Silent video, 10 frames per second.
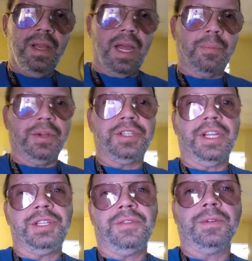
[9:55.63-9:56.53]
I
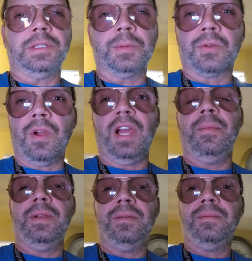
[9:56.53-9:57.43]
appreciate you for
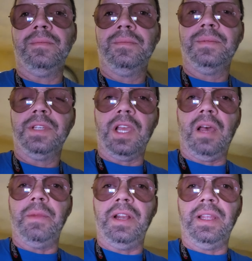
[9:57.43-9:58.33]
subscribing,
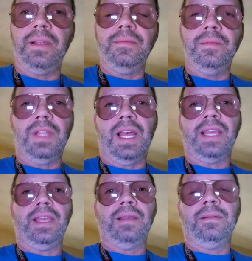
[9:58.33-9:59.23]
commenting,
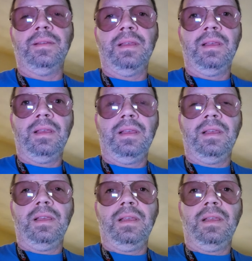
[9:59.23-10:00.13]
liking,
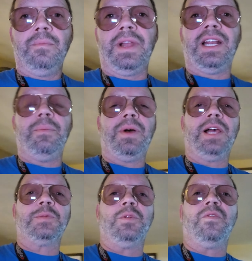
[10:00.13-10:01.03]
making it
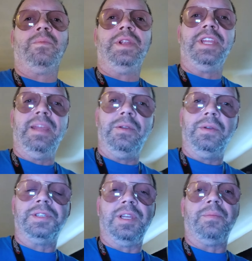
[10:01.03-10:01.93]
possible for me to keep
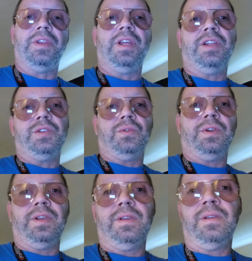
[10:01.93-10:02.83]
doing something I enjoy